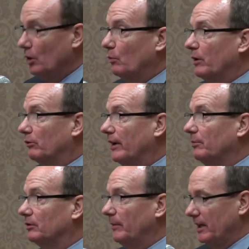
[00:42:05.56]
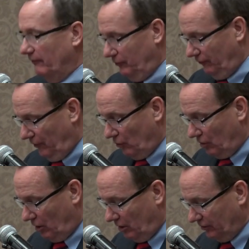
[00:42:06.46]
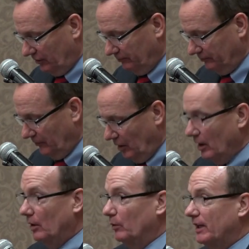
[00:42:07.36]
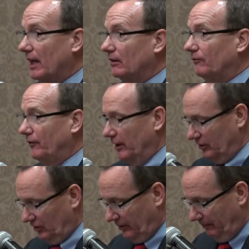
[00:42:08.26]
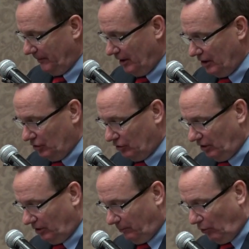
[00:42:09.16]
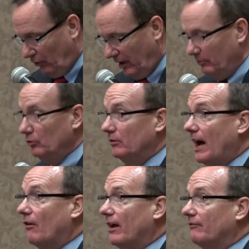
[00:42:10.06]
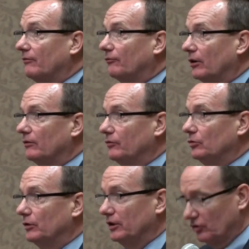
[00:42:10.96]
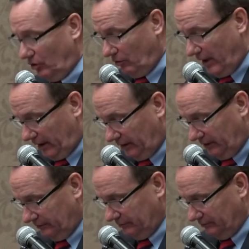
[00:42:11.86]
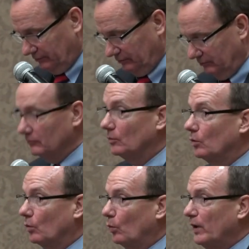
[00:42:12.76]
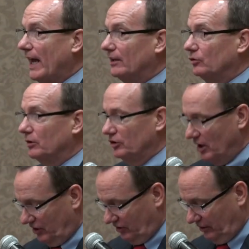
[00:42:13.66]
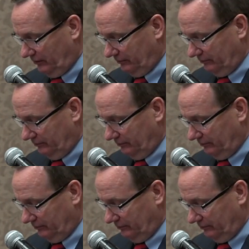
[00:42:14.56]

we were able to make a few phone calls, and we got it fixed so that the program you now have in front of you is correct. We had to adjust.